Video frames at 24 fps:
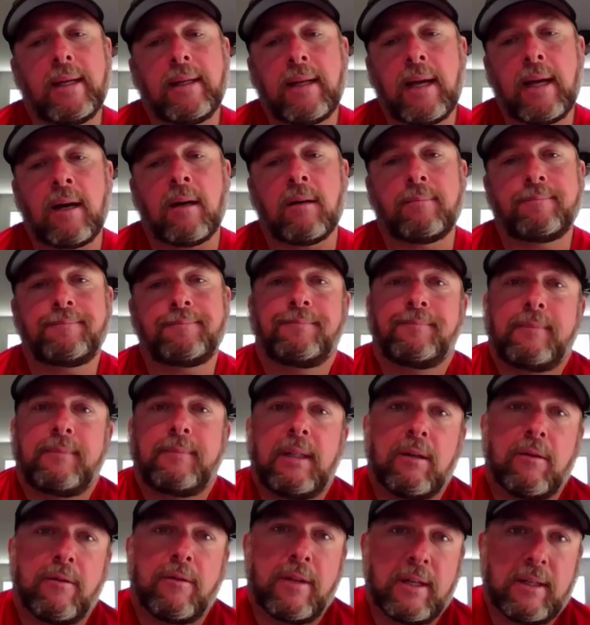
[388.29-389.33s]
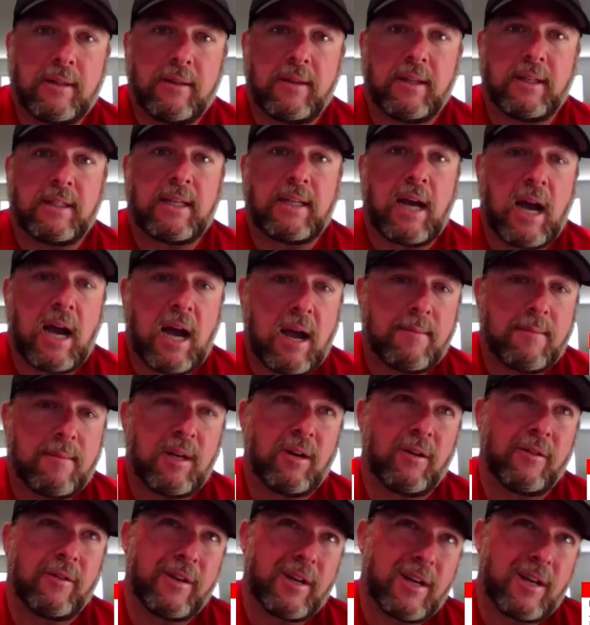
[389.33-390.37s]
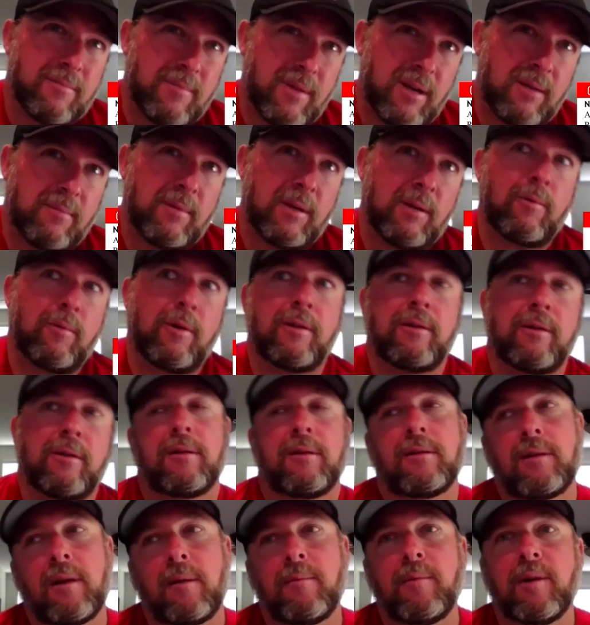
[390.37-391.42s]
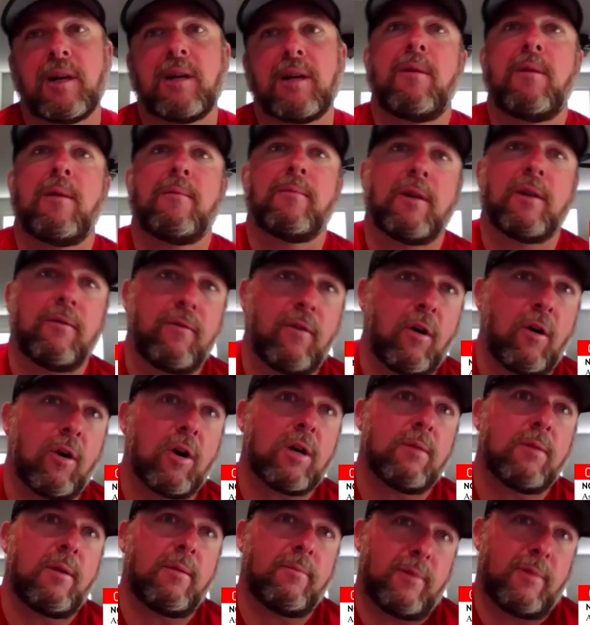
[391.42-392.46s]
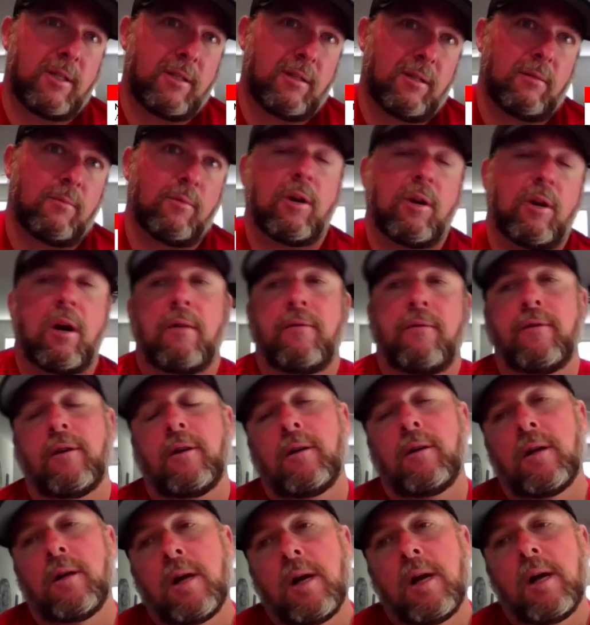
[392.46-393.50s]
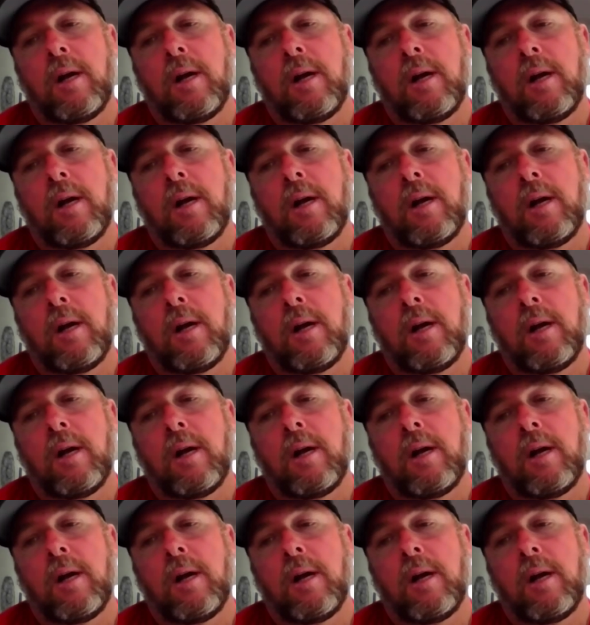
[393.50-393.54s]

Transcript: Now, you know, the timing on the commitment, whether it's a summer commitment, a fall commitment, a summer offer,